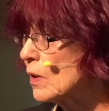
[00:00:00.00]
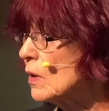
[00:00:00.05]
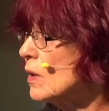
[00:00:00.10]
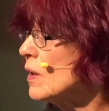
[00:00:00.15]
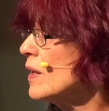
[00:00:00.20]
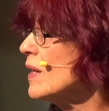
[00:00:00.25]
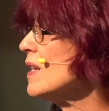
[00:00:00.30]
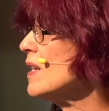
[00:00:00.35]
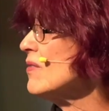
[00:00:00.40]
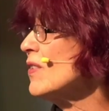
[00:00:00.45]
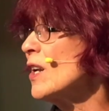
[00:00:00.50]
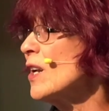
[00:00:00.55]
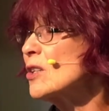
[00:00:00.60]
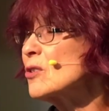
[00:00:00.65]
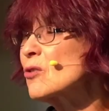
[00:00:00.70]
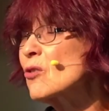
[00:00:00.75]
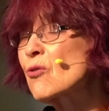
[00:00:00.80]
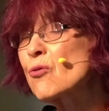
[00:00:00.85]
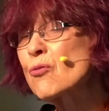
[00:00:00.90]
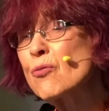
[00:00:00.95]
even at
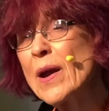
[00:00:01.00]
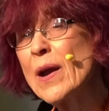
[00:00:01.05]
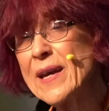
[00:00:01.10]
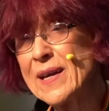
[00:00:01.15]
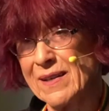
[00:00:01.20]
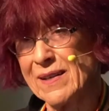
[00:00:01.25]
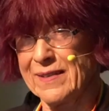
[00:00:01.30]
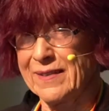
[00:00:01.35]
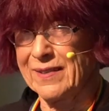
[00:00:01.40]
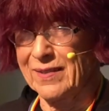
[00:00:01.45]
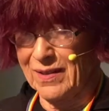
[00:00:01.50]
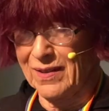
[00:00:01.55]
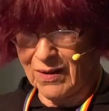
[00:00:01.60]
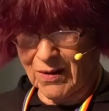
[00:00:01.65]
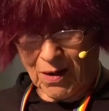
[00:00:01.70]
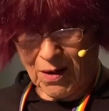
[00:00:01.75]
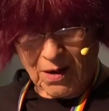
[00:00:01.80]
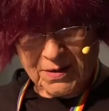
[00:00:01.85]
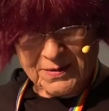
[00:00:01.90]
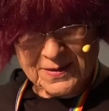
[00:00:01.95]
great
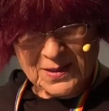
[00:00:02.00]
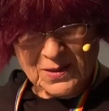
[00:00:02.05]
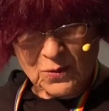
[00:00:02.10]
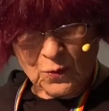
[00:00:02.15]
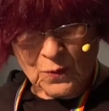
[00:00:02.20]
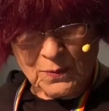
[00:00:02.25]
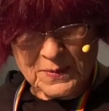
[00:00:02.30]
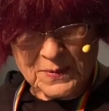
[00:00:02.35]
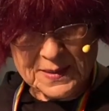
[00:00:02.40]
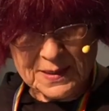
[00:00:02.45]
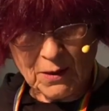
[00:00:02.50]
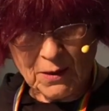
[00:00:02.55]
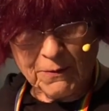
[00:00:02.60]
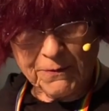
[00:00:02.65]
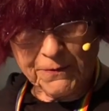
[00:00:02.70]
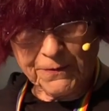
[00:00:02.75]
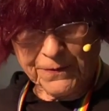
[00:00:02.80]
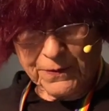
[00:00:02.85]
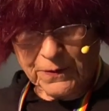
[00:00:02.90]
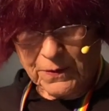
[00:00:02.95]
cost to himself.
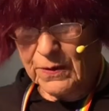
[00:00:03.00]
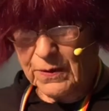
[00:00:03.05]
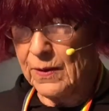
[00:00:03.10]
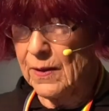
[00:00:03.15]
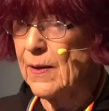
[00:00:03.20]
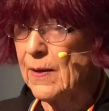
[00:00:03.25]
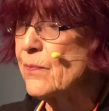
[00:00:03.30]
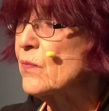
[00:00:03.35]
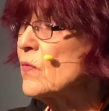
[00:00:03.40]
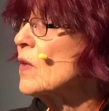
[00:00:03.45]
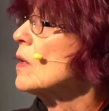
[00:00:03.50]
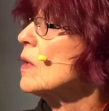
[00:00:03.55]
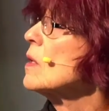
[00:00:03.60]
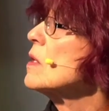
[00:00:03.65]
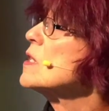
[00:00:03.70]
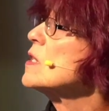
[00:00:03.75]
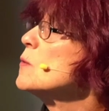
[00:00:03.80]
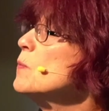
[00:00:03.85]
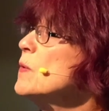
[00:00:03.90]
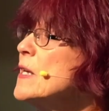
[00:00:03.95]

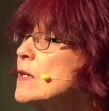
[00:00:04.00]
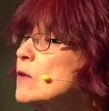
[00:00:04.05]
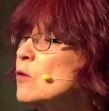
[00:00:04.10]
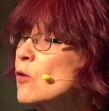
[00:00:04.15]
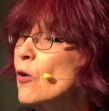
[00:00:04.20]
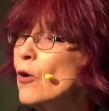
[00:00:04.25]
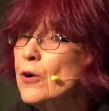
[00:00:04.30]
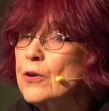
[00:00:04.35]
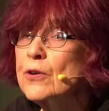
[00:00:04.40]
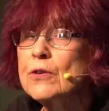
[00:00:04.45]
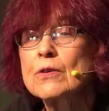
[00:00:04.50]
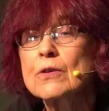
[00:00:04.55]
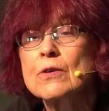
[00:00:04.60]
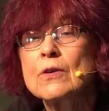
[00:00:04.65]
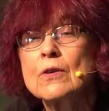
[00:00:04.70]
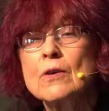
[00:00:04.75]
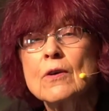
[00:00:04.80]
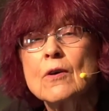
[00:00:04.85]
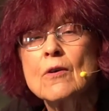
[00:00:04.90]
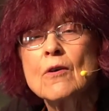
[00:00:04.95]
"Speak, Lord,
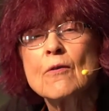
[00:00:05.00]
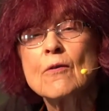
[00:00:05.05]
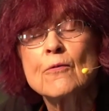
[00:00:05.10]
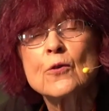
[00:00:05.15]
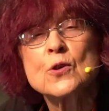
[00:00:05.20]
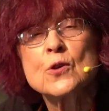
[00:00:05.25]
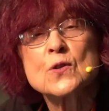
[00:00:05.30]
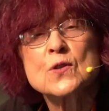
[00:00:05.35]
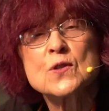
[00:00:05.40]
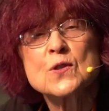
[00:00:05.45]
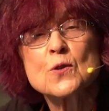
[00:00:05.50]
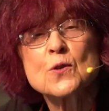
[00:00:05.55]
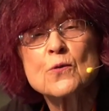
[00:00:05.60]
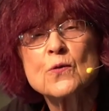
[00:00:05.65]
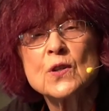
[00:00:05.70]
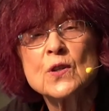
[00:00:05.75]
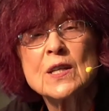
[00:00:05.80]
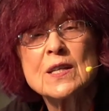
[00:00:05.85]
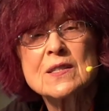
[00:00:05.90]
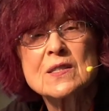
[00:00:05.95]
for your
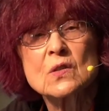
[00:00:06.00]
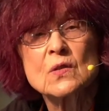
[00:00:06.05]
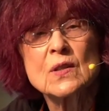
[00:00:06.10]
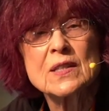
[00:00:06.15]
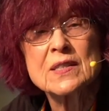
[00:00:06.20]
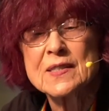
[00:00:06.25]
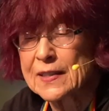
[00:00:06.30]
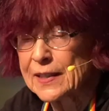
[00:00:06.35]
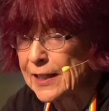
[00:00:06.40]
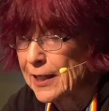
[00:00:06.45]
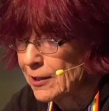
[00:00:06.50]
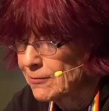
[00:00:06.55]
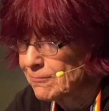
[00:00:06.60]
servant is listening."